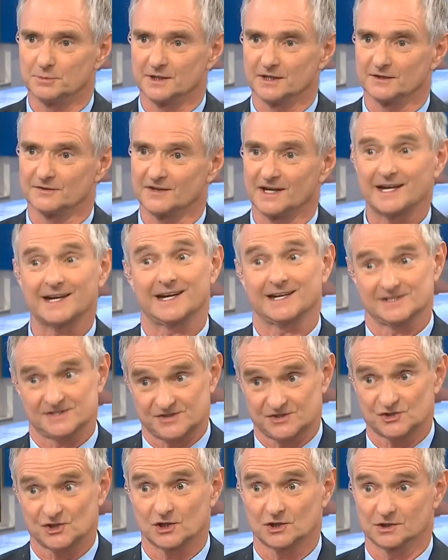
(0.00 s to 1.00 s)
That has
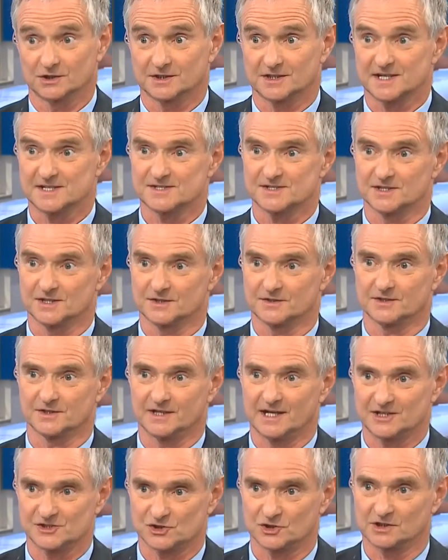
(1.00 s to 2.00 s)
struggled, hasn't it, the
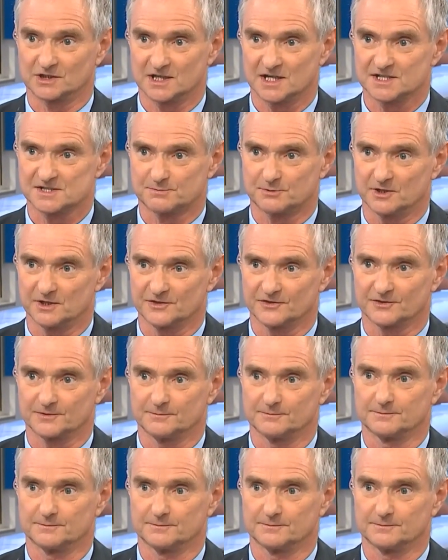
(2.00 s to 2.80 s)
natural gas price?